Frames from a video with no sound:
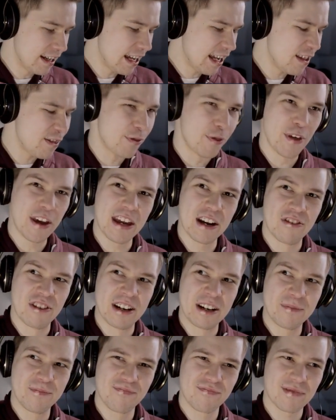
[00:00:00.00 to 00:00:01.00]
in
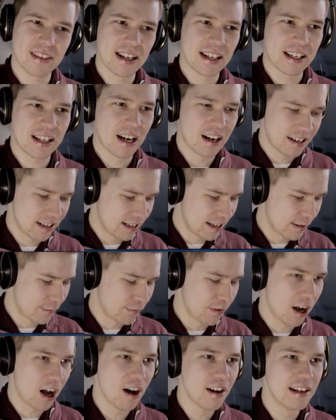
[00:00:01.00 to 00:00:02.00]
theory, a kind
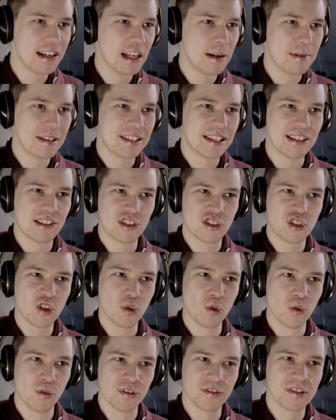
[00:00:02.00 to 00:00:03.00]
of unlimited
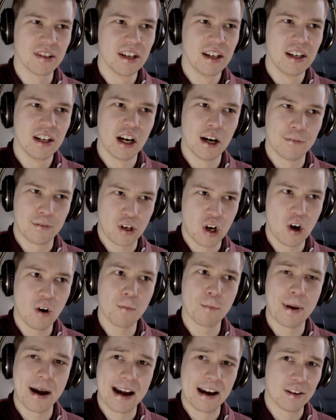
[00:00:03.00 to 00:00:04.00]
source of
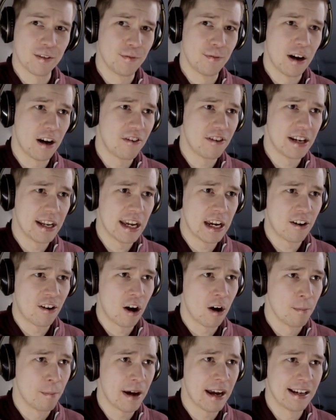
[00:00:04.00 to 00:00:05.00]
compound very near
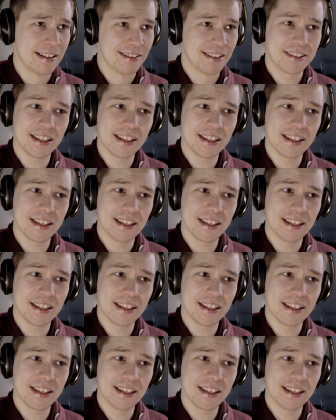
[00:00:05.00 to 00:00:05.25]
our base.